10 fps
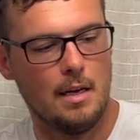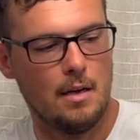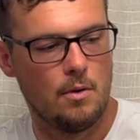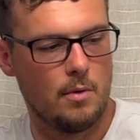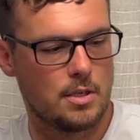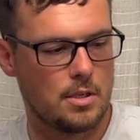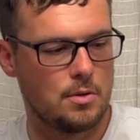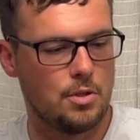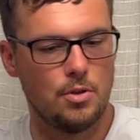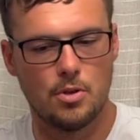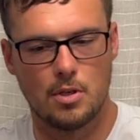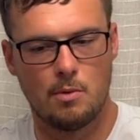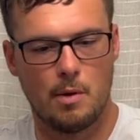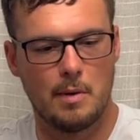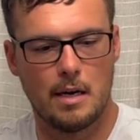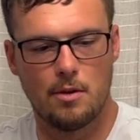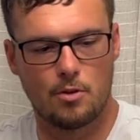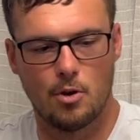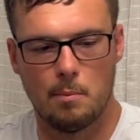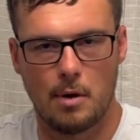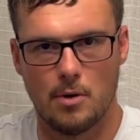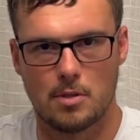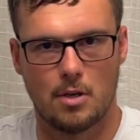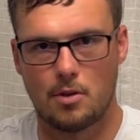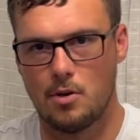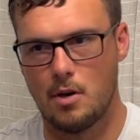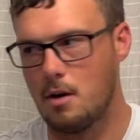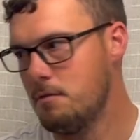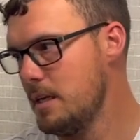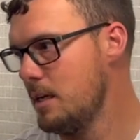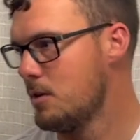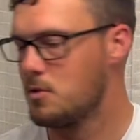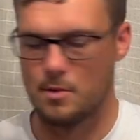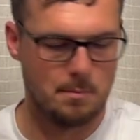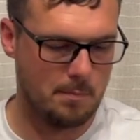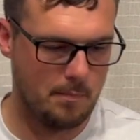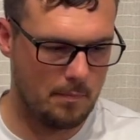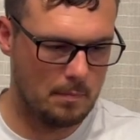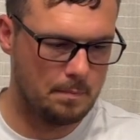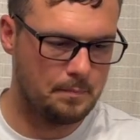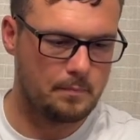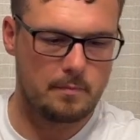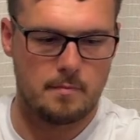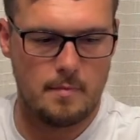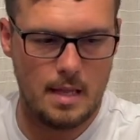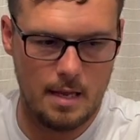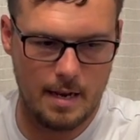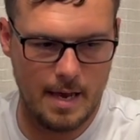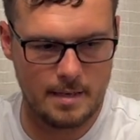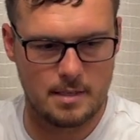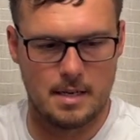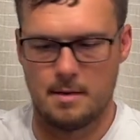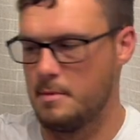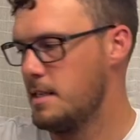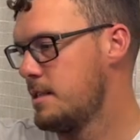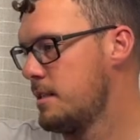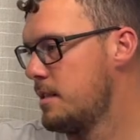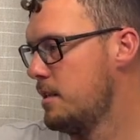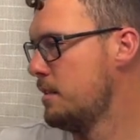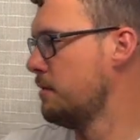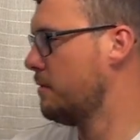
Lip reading: which is usually when we go through and post our videos. Next up, this is the